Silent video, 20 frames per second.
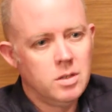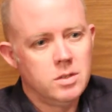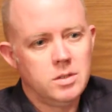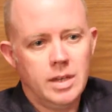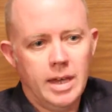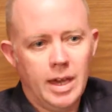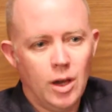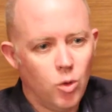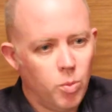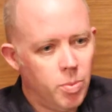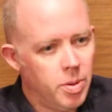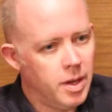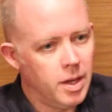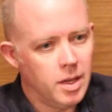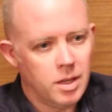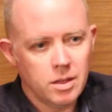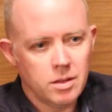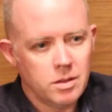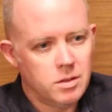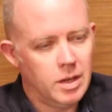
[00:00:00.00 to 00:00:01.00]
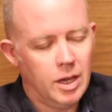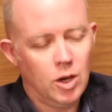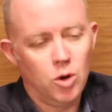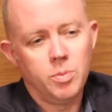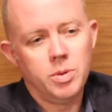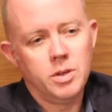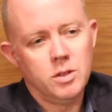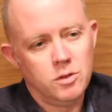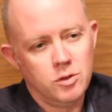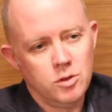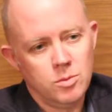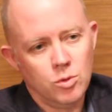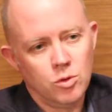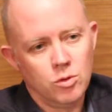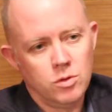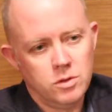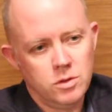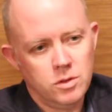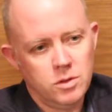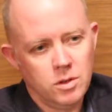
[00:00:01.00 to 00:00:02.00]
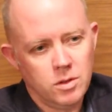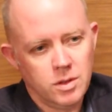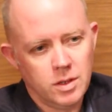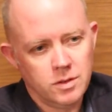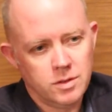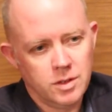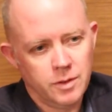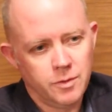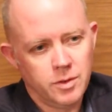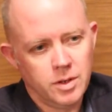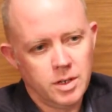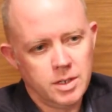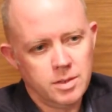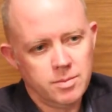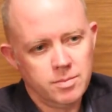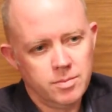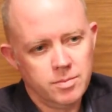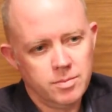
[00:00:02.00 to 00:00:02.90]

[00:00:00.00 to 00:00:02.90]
to help it do more and to do things differently.